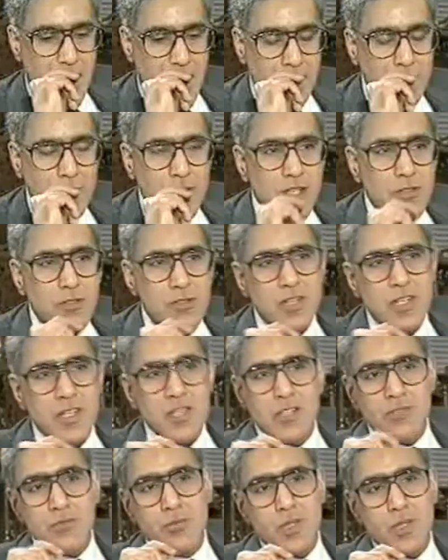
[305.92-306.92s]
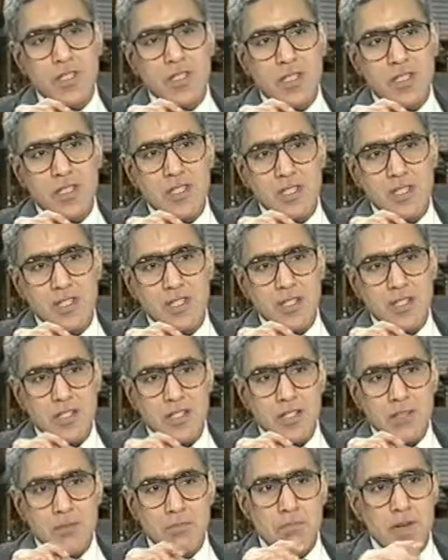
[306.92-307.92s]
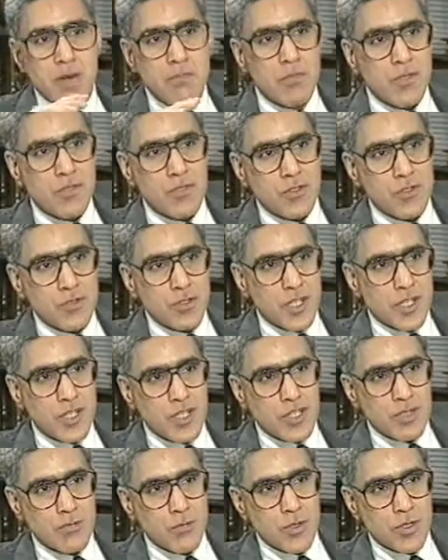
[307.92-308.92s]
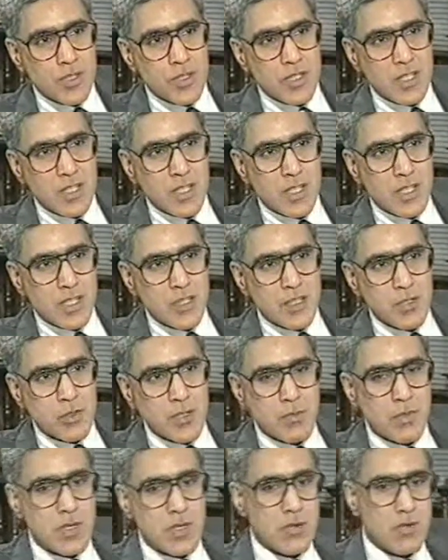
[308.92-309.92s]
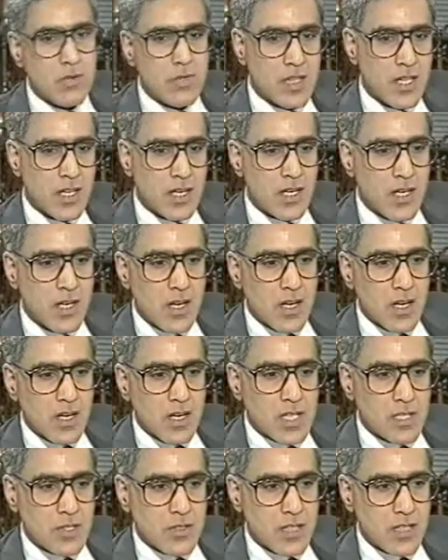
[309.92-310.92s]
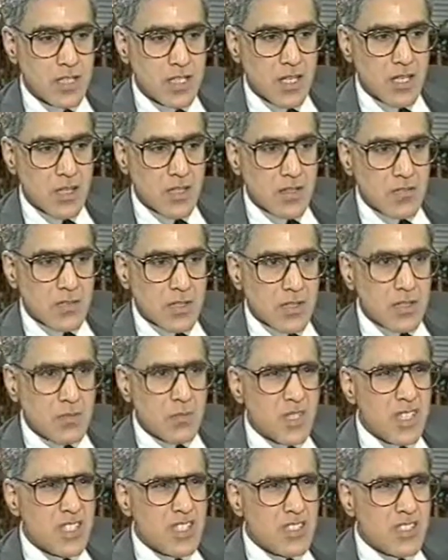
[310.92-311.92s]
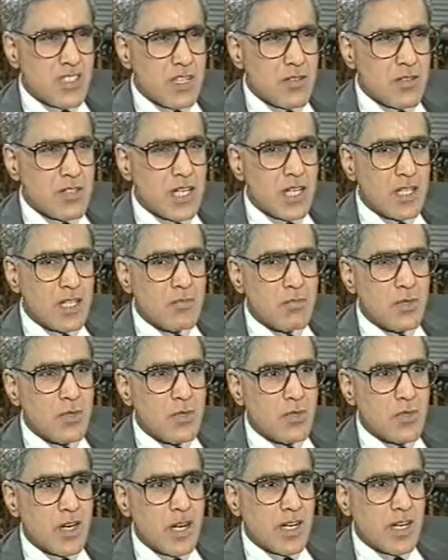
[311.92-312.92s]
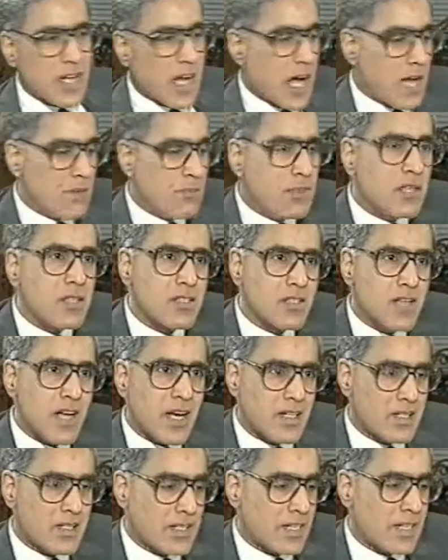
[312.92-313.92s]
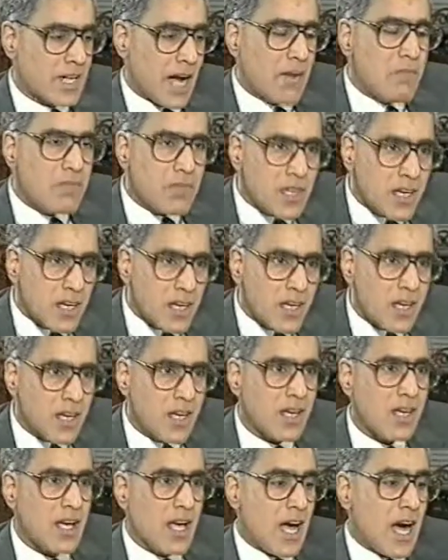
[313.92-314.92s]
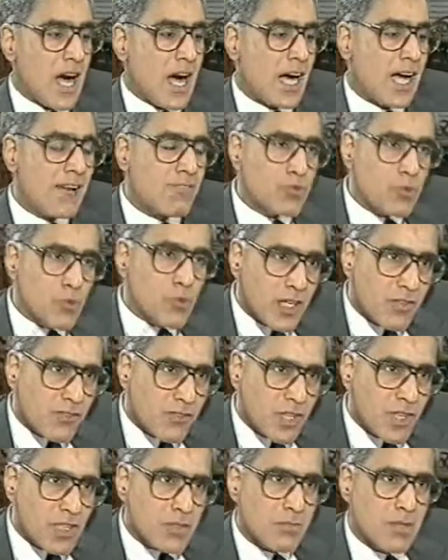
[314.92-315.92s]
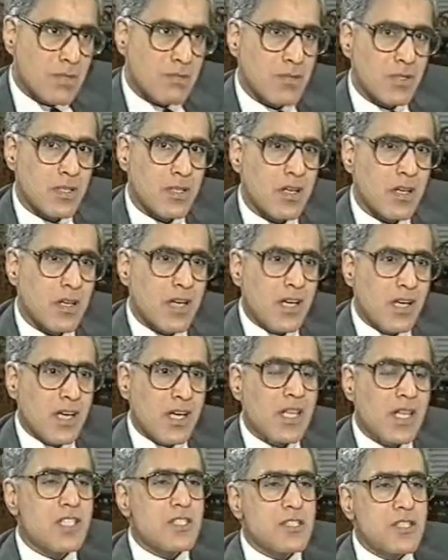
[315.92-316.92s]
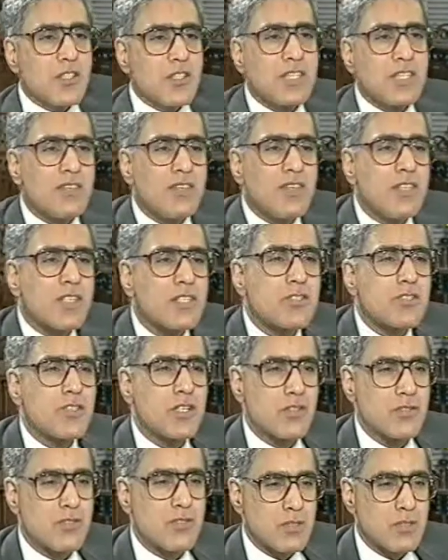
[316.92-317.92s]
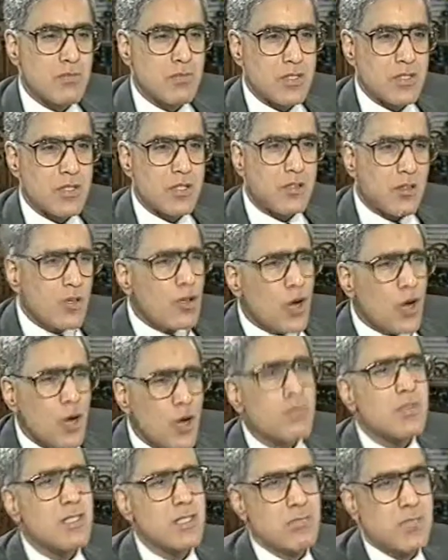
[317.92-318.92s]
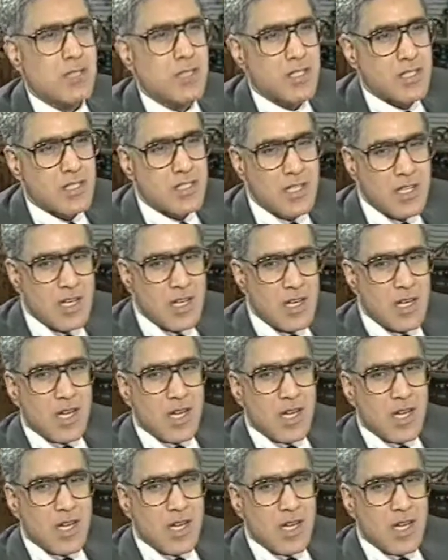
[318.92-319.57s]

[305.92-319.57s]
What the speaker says: I'm trying to think of what a senior member of the trading community hearing you speak would think. He's going to say, the minister sounds like a bureaucrat. I'm interacting, I'm thinking, I have to wait for other people. He's not giving a straight response. You're Commerce Minister.